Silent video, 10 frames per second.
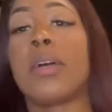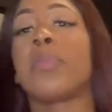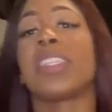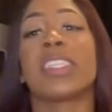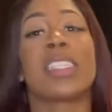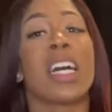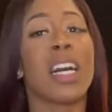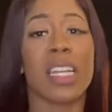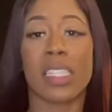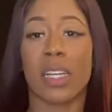It's a
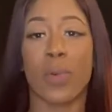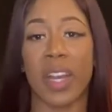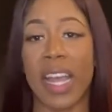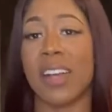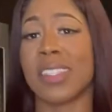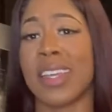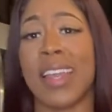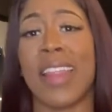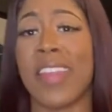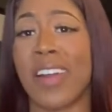ton of workouts,
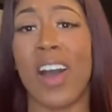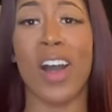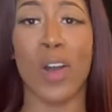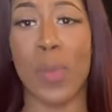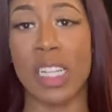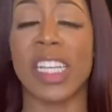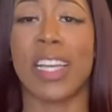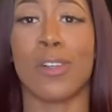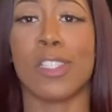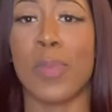and they're all on my
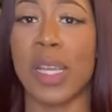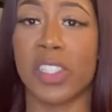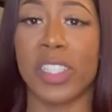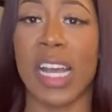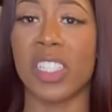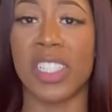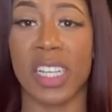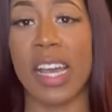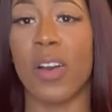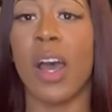channel, so make sure you guys
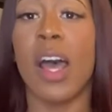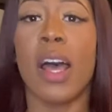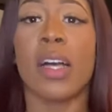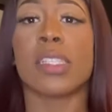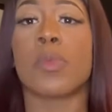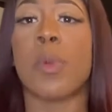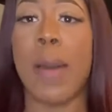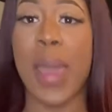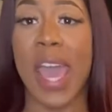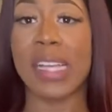check out some of
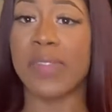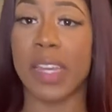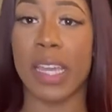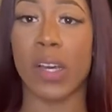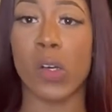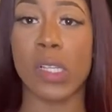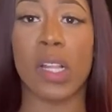my past videos.